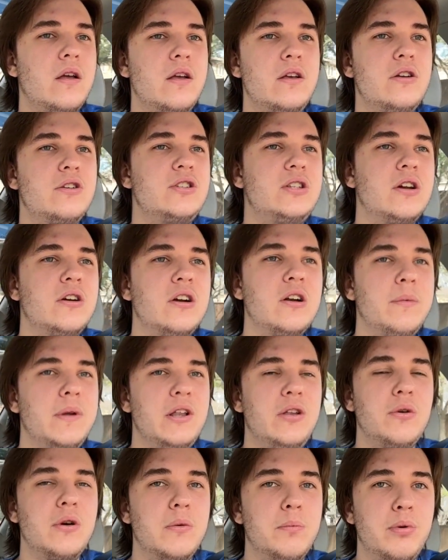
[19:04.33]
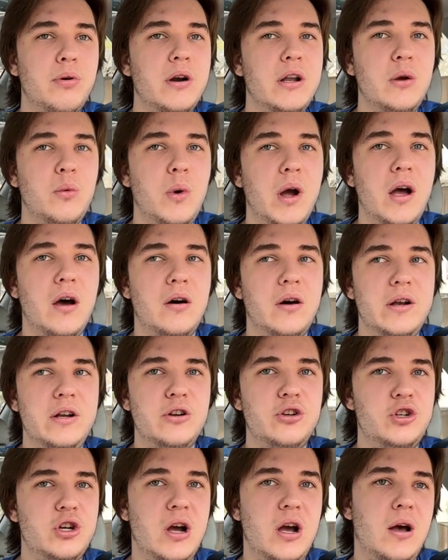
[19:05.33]
you're still going to be doing pretty well in
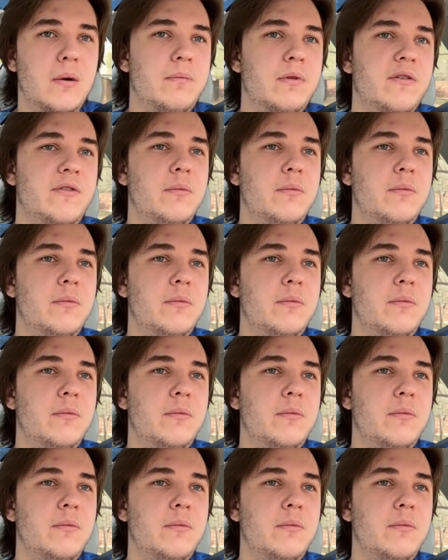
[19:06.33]
your job.